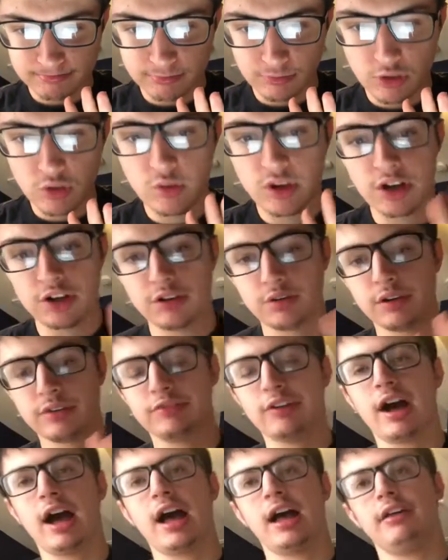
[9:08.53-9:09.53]
We are doing
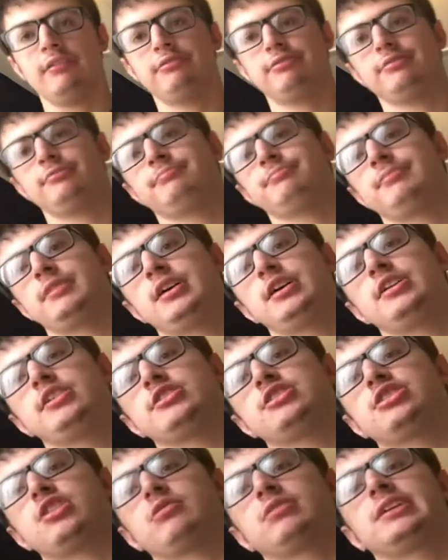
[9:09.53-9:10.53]
five.
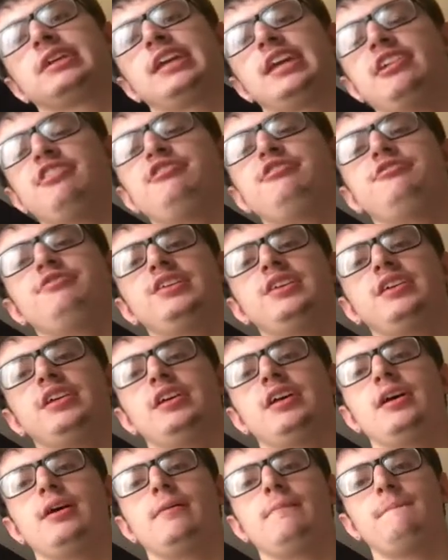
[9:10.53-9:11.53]
So give
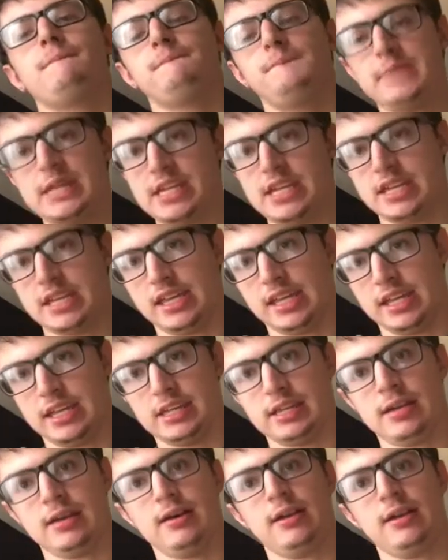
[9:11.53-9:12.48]
me...